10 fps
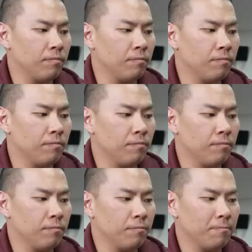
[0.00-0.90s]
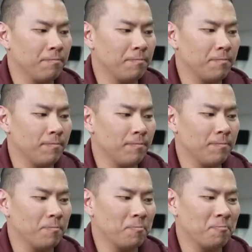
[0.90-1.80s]

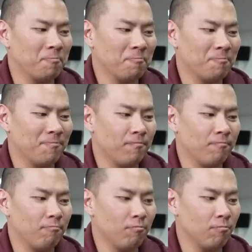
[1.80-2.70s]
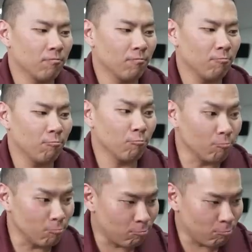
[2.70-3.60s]

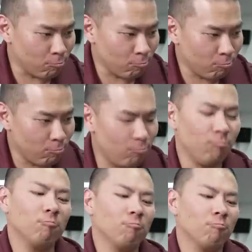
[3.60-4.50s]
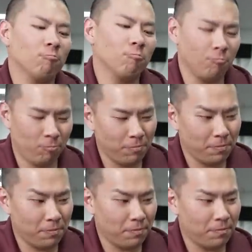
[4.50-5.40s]

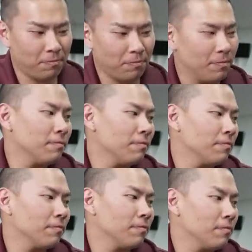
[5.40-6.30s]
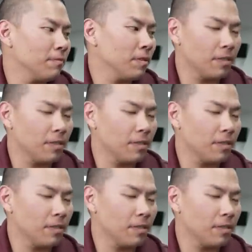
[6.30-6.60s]
This person isn't speaking.